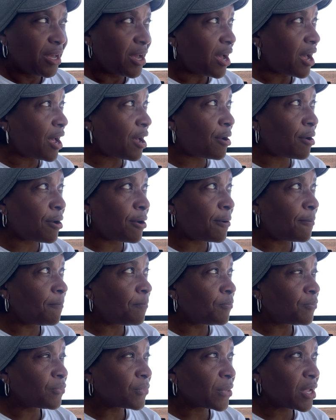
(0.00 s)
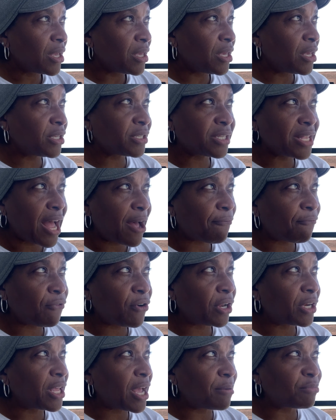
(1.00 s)
Um, it's not
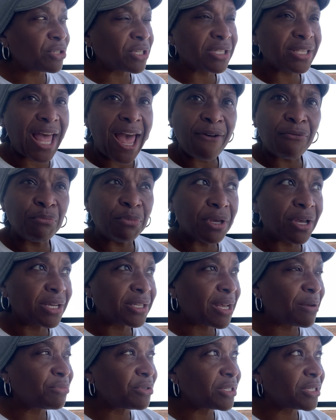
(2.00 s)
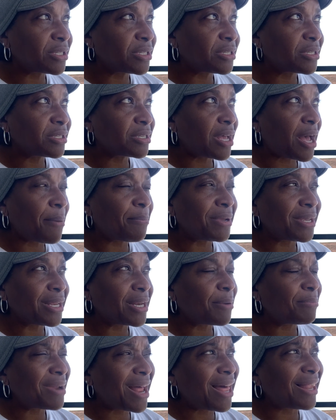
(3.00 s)
funny. I'm just laughing because I'm just, I mean,
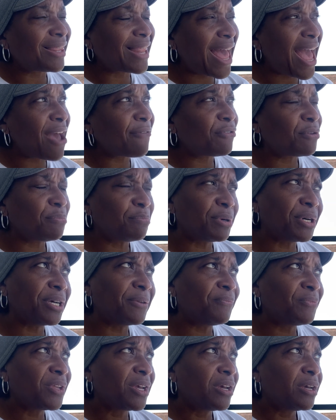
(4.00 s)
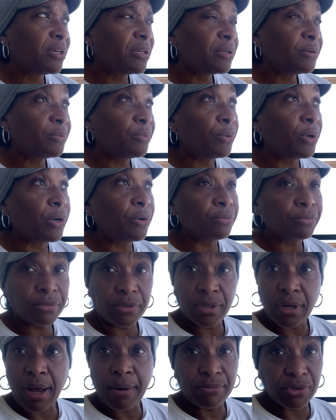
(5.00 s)
I'm not laughing, but, well,
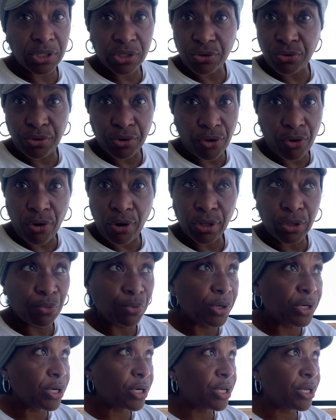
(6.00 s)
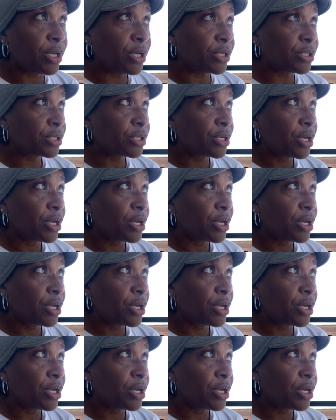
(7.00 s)
I'm just going to call it what it is.